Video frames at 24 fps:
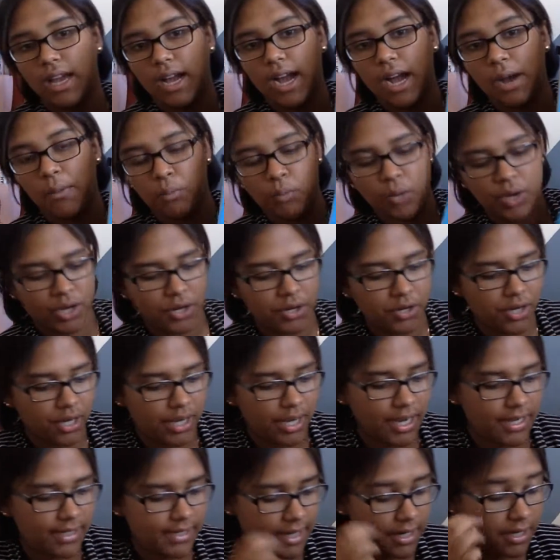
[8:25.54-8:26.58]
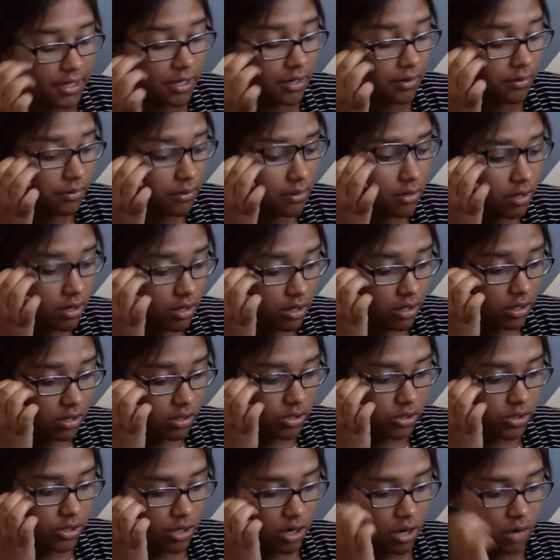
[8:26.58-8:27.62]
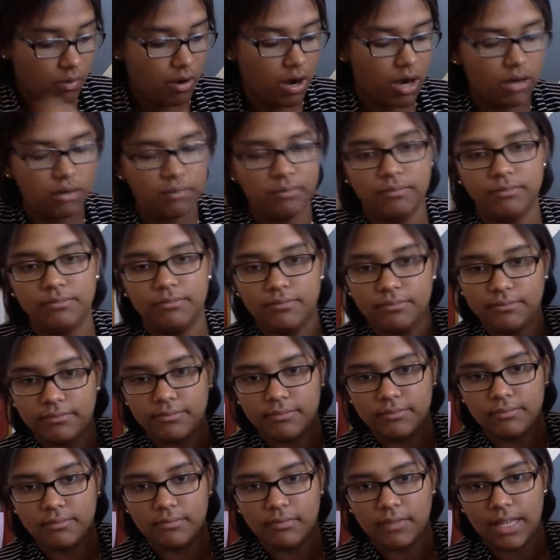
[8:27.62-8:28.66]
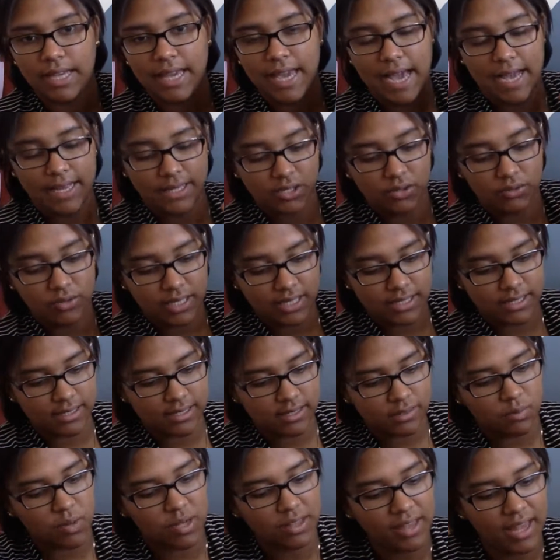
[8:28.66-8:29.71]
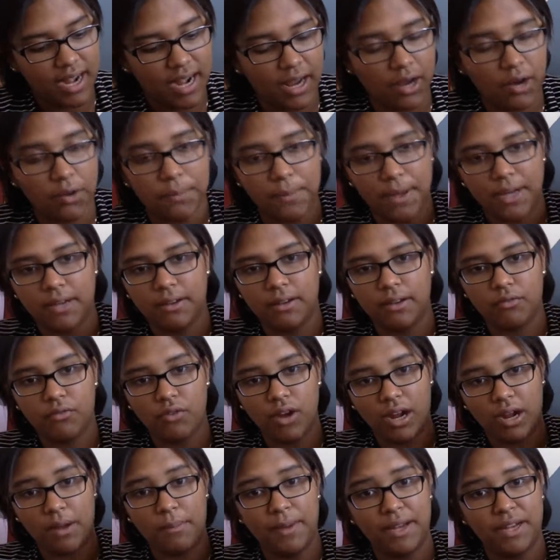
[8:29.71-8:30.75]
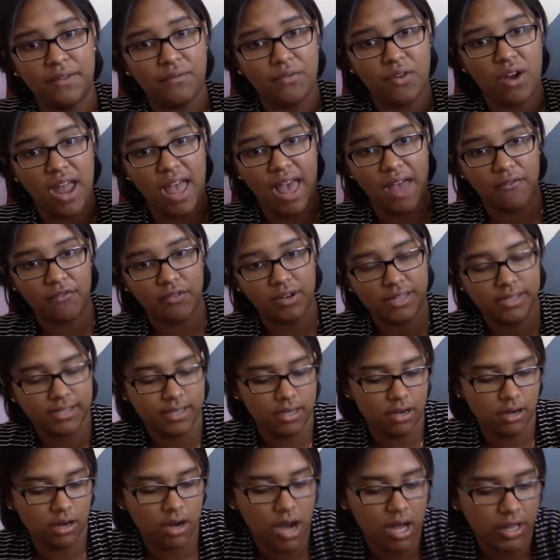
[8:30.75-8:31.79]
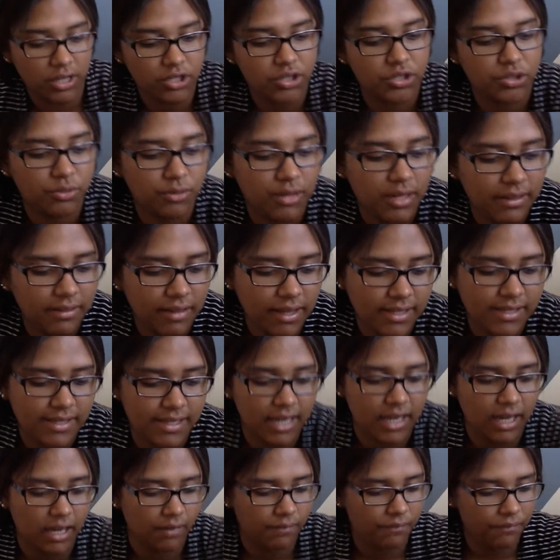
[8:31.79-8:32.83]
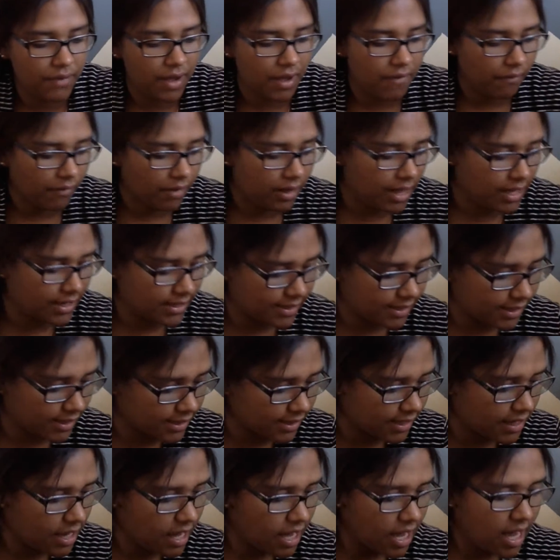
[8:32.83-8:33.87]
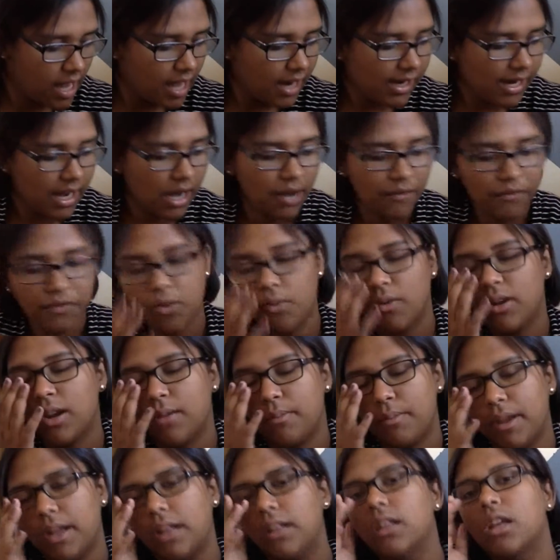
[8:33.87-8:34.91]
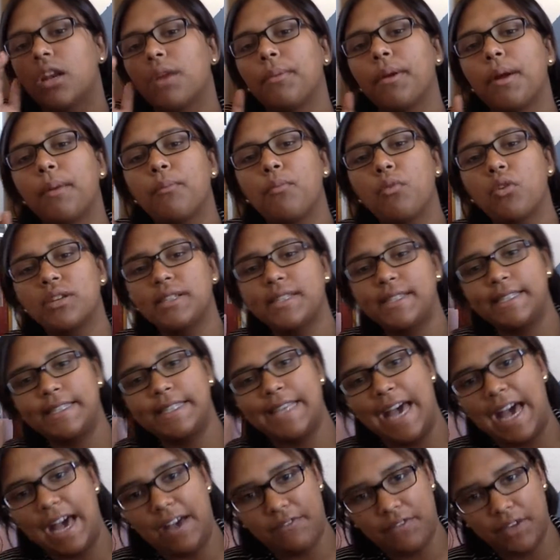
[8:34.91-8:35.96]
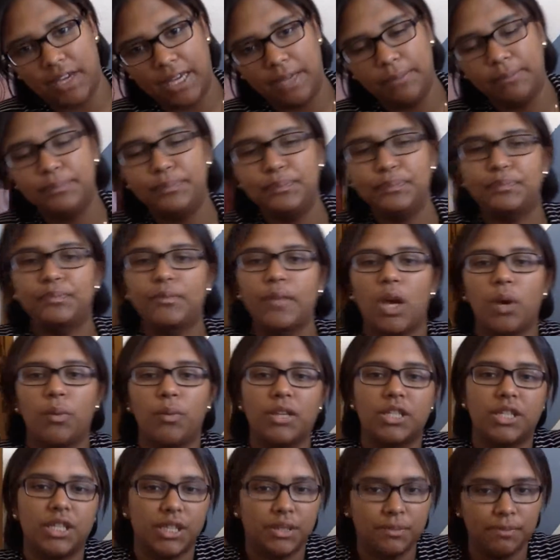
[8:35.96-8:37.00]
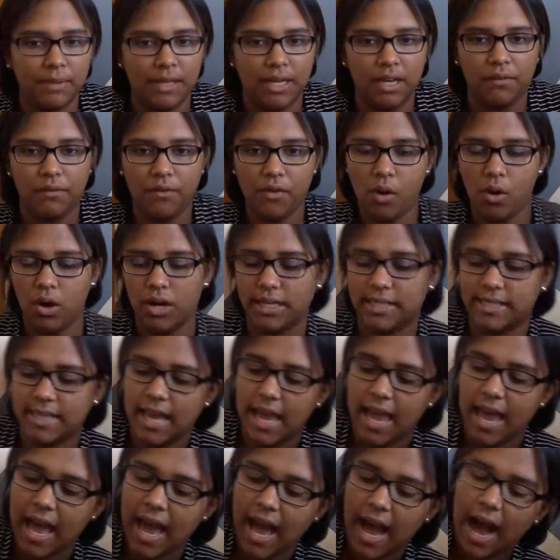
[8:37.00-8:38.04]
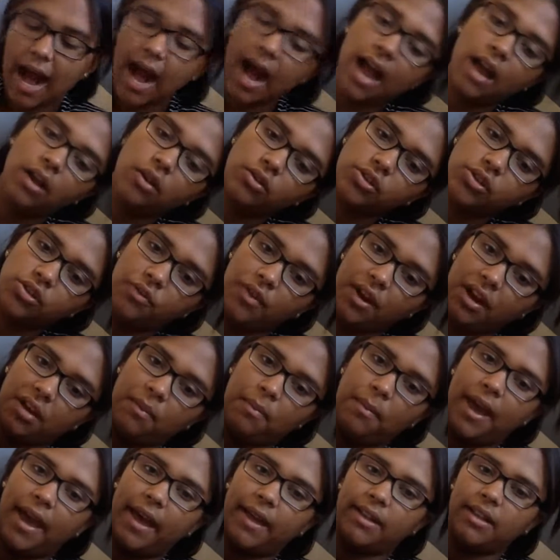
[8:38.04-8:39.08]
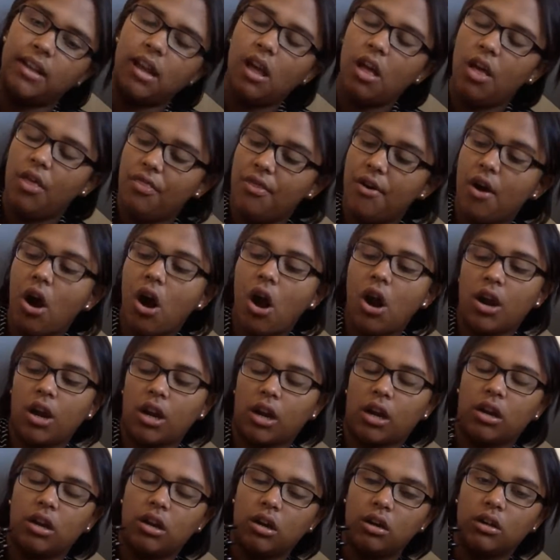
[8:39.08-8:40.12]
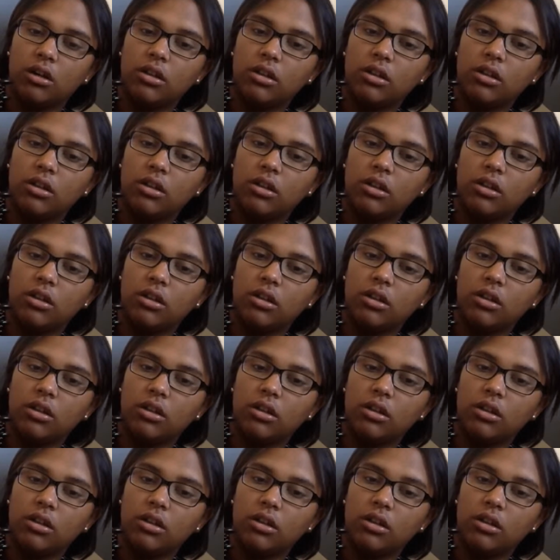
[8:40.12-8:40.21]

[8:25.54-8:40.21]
I'm weird. Yes, I know. So, yeah. So this is one that I recommend for every college student that's taking 5 classes. Now, if you want to be a little bit more savvy, which is me, of course, I also recommend the ARC